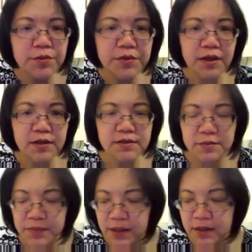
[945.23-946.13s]
how do we
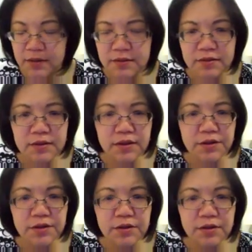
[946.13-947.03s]
estimate this
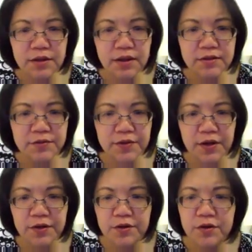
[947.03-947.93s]
linear
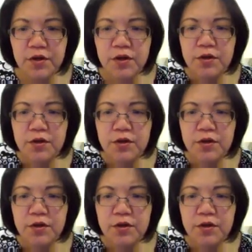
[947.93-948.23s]
classifier?